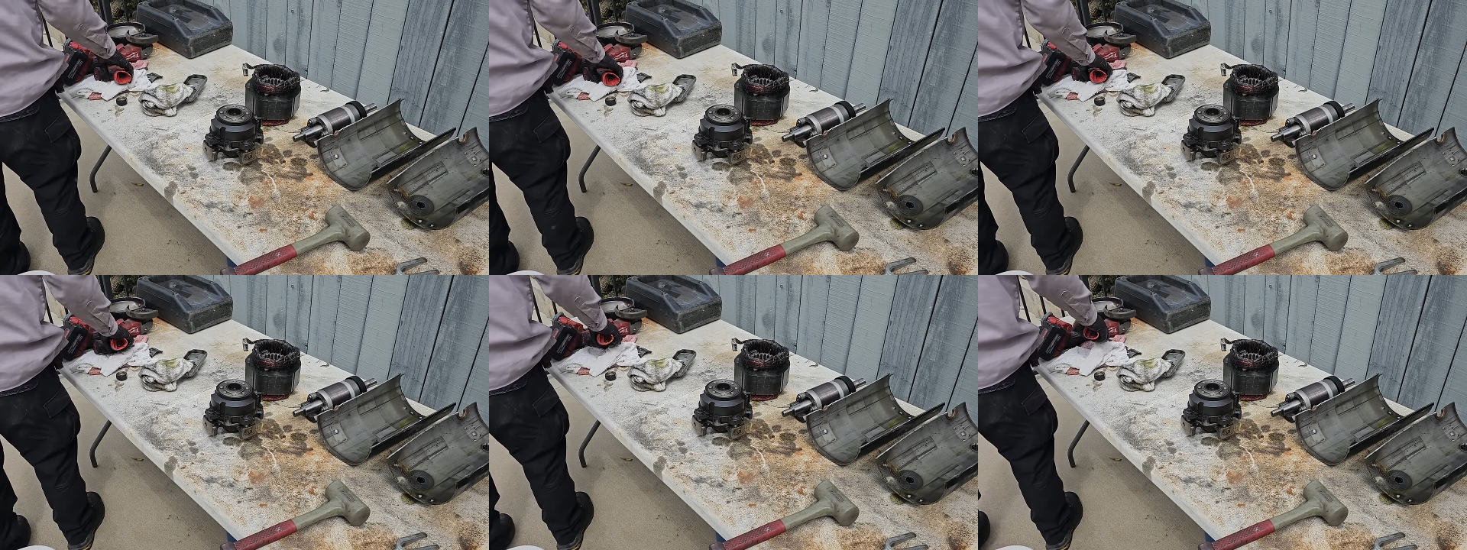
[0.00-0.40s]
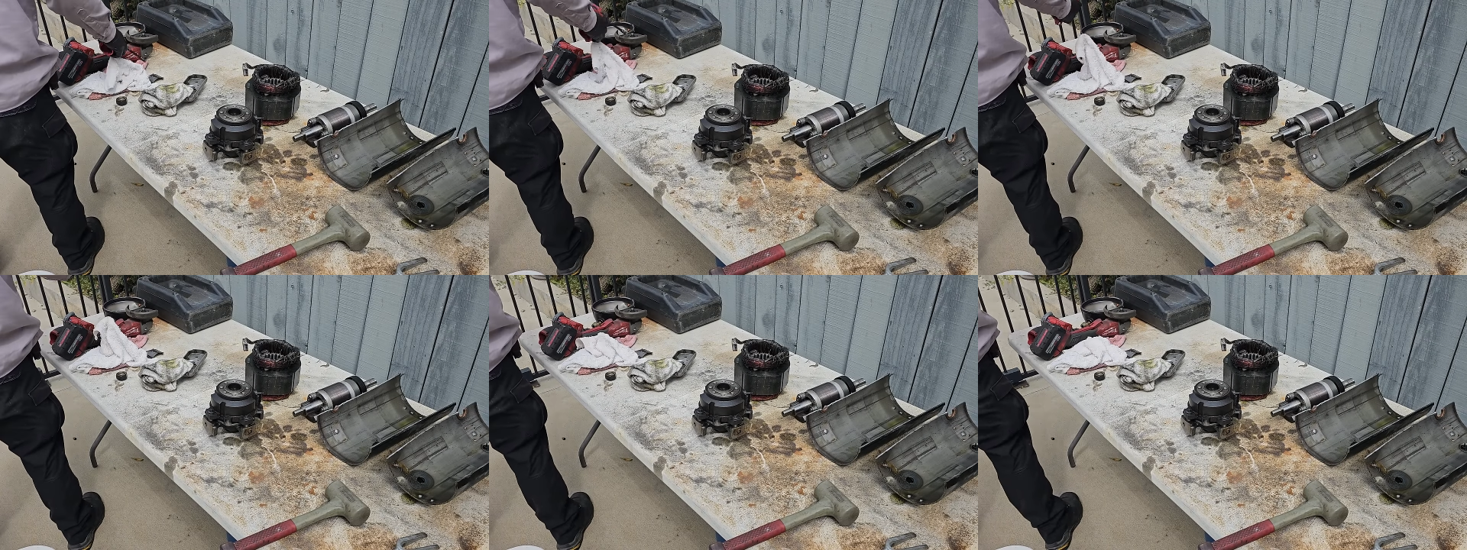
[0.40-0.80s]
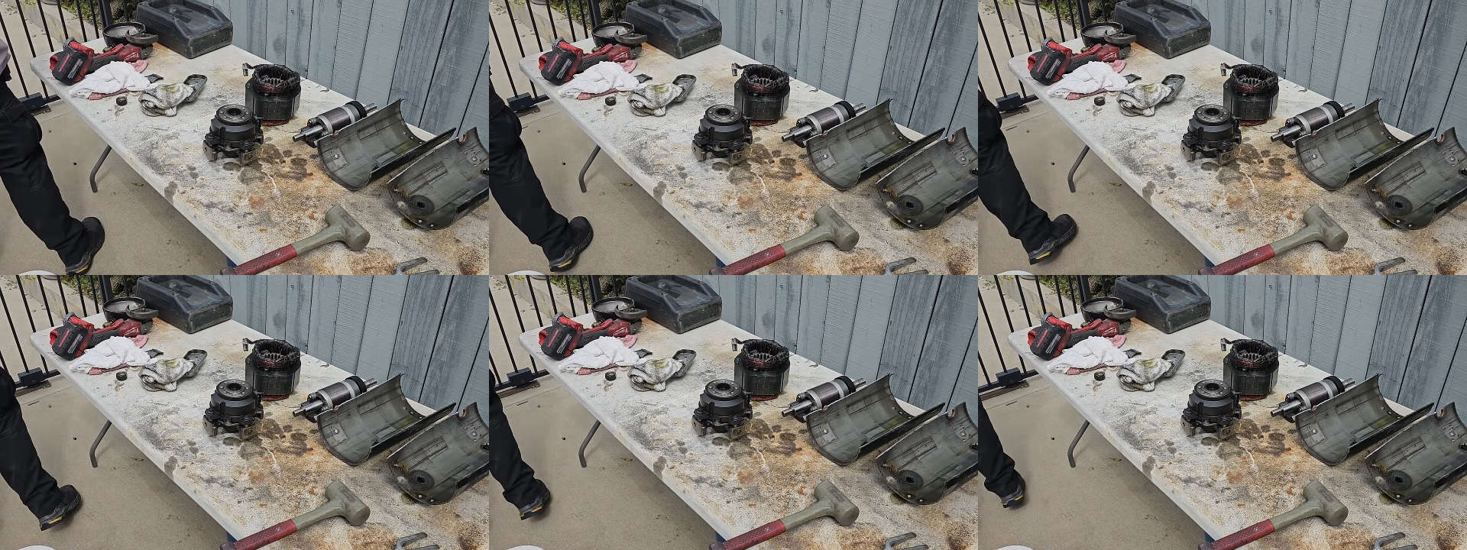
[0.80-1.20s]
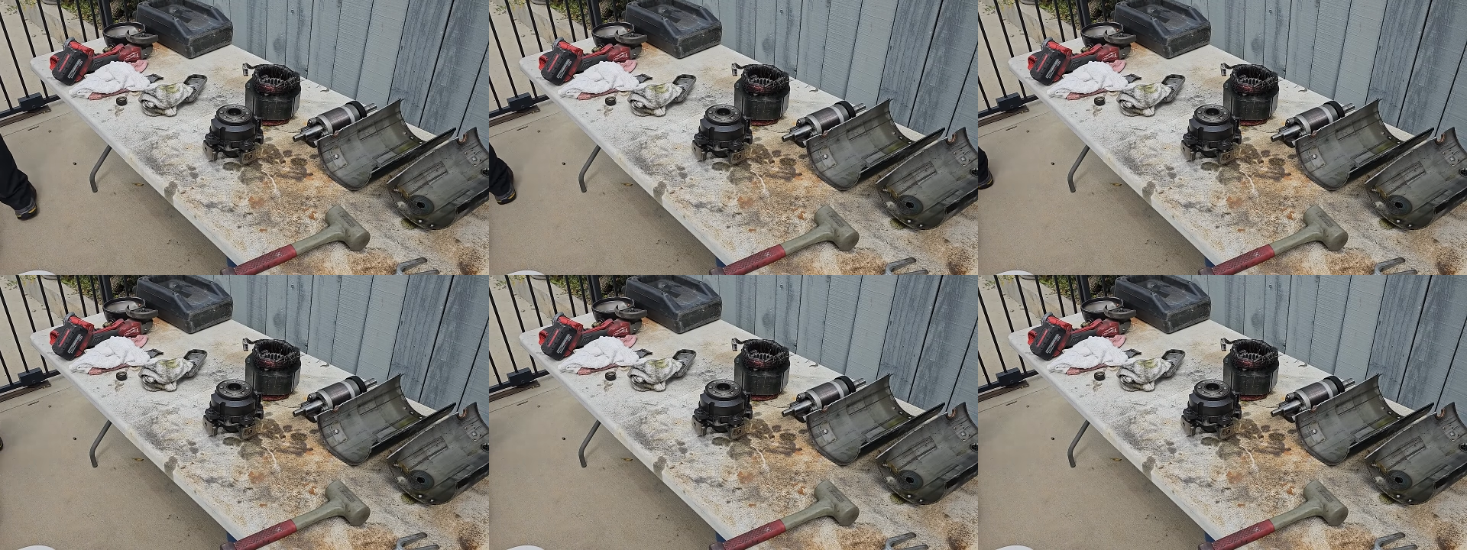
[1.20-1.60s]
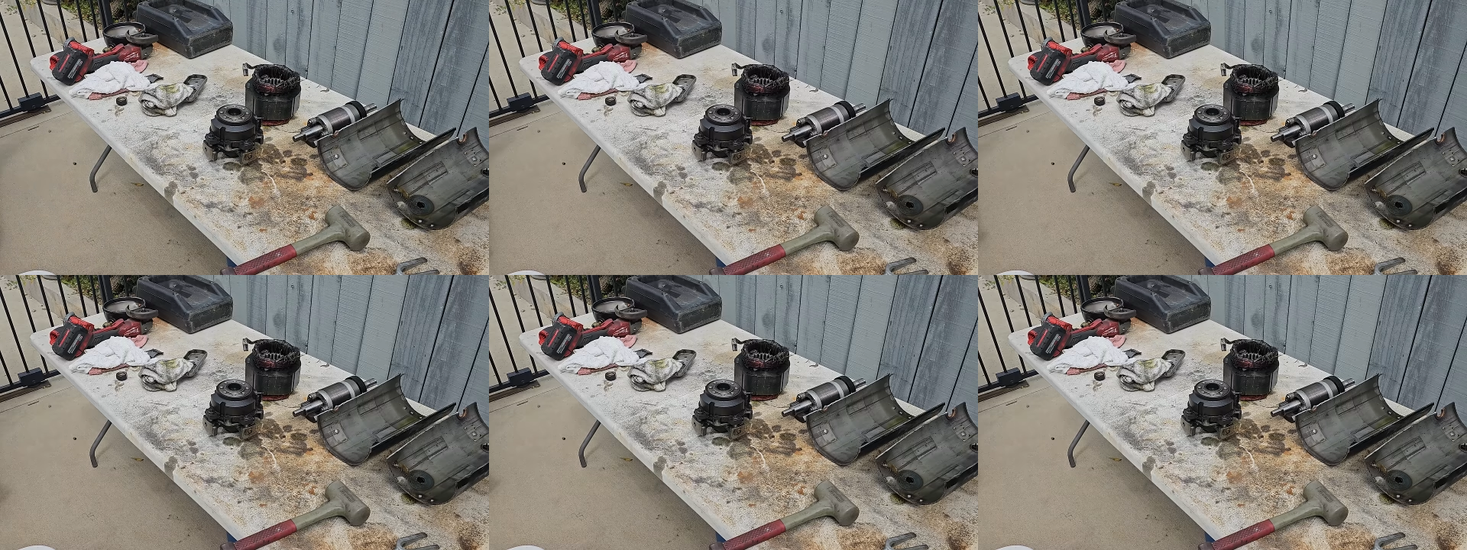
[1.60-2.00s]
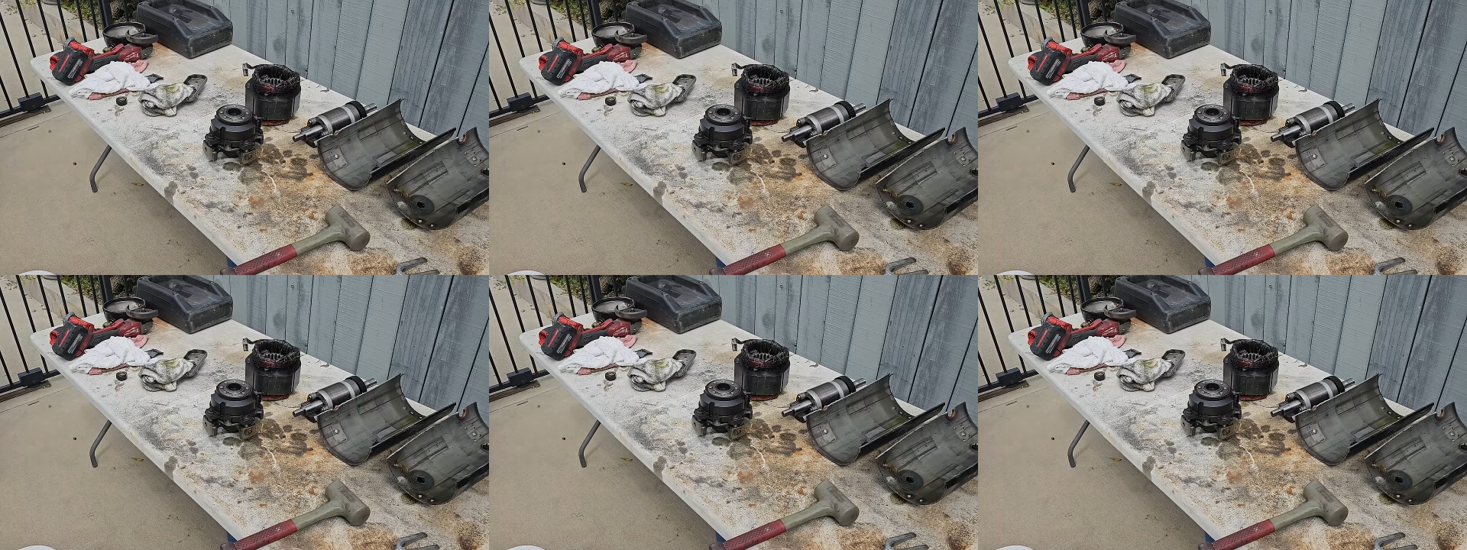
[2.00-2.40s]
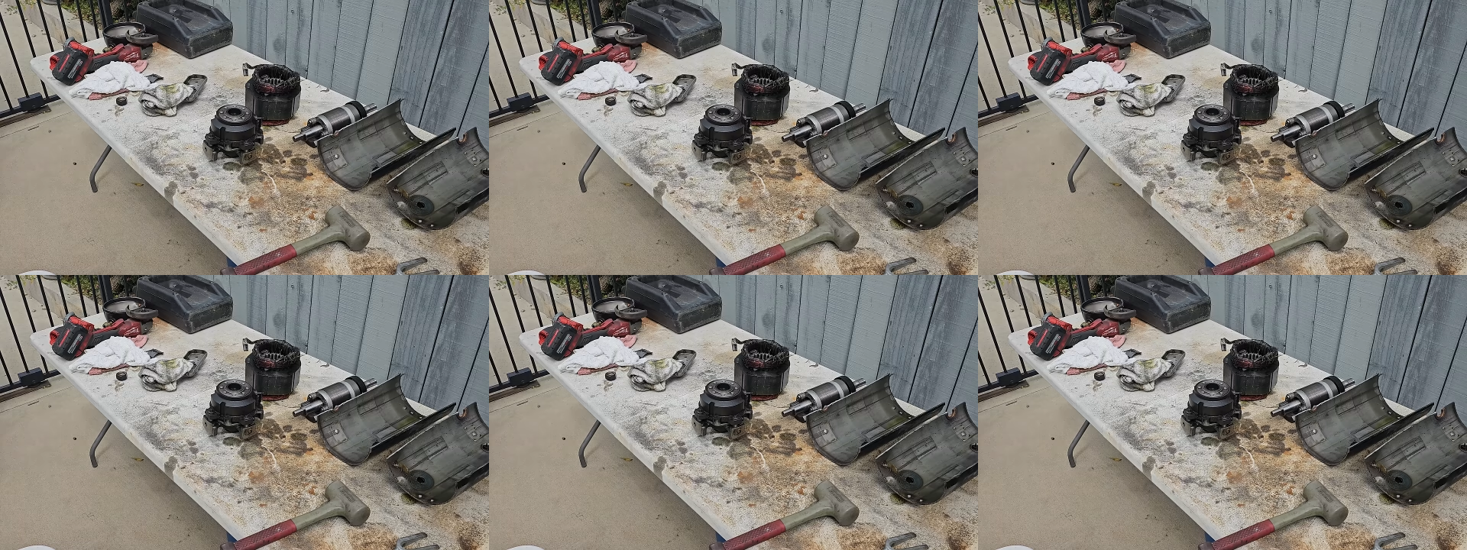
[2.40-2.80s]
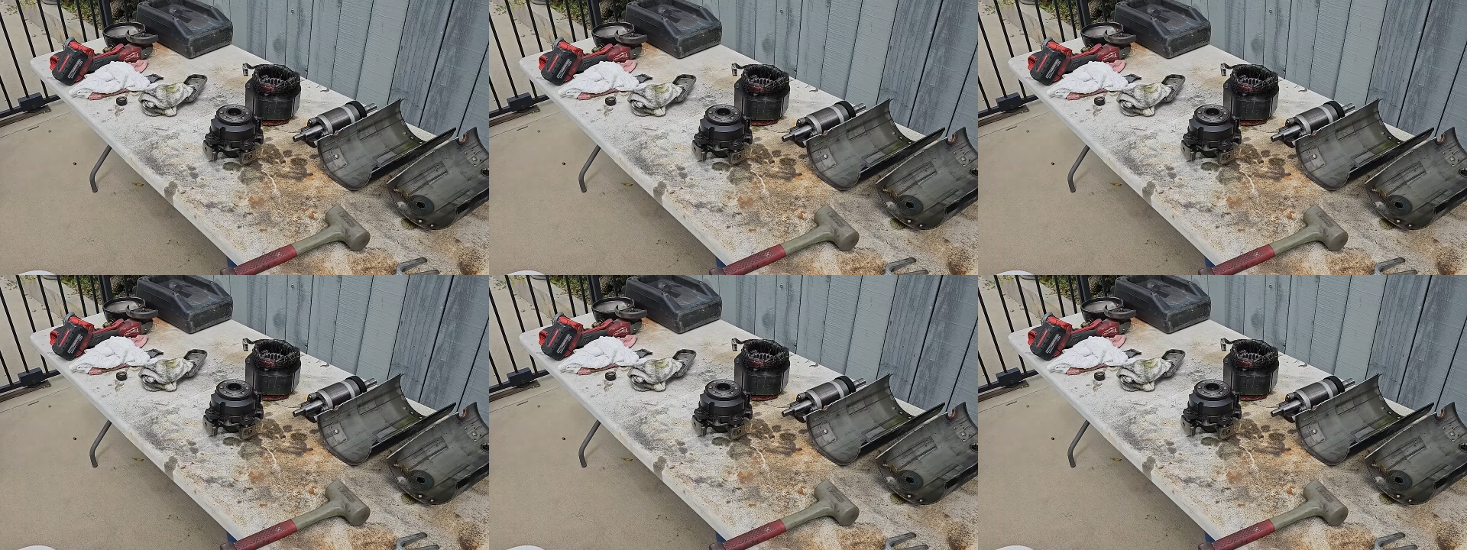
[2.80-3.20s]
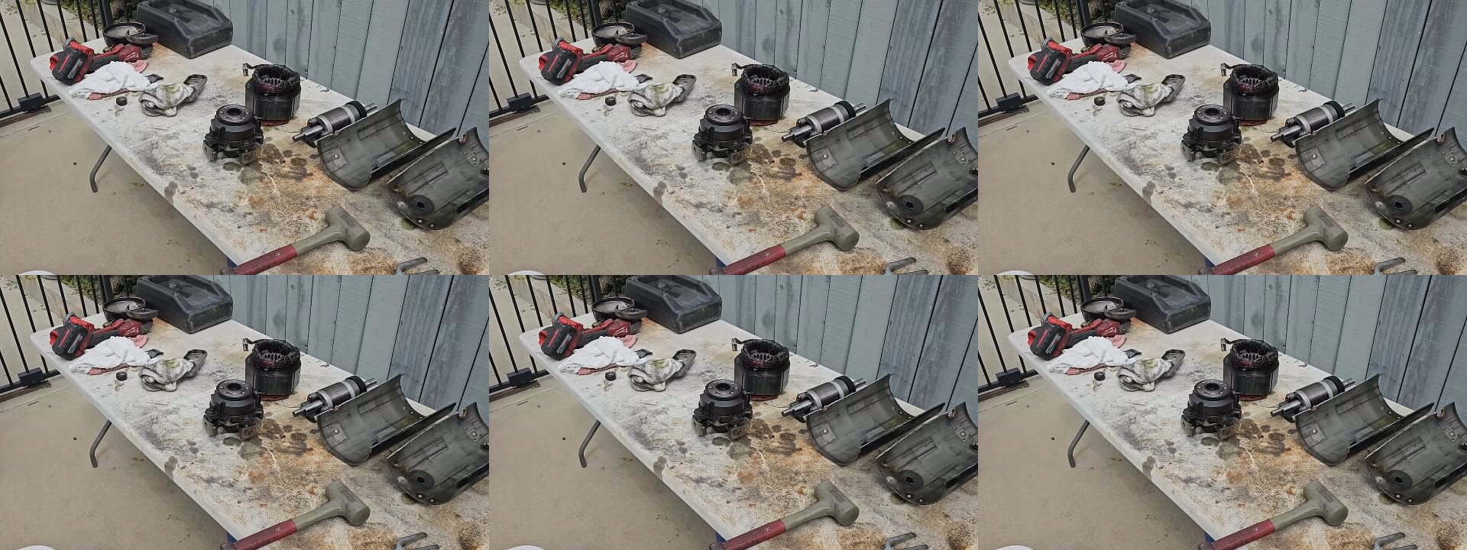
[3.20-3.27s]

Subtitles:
[unreadable: no face in view]